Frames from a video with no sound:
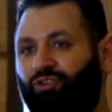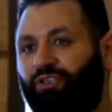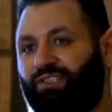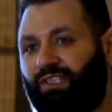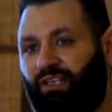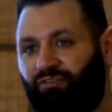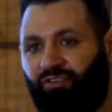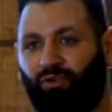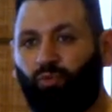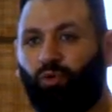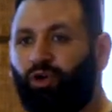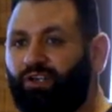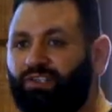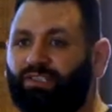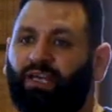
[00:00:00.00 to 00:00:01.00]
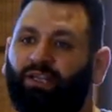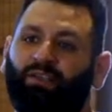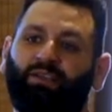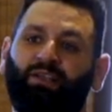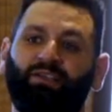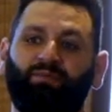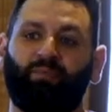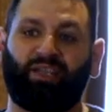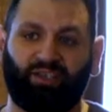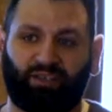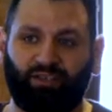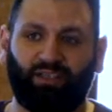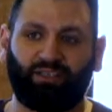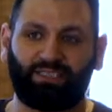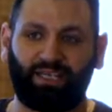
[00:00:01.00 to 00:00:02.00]
is even worse, and it needs
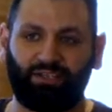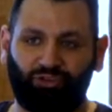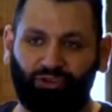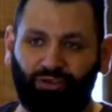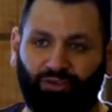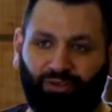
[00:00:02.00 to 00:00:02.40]
medical attention.